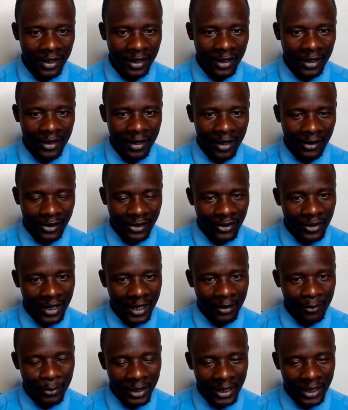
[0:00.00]
The
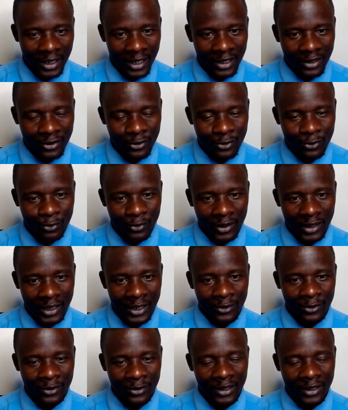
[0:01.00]
retina begin to
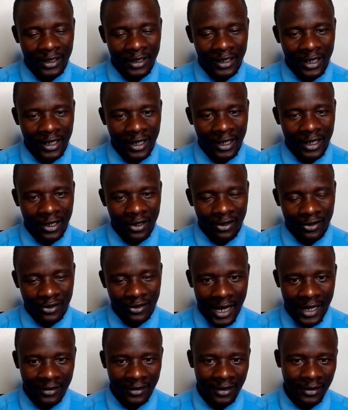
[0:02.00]
reducing and
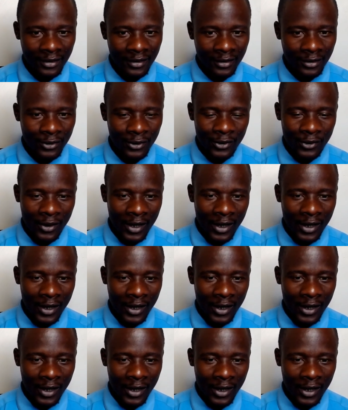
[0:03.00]
resizing and so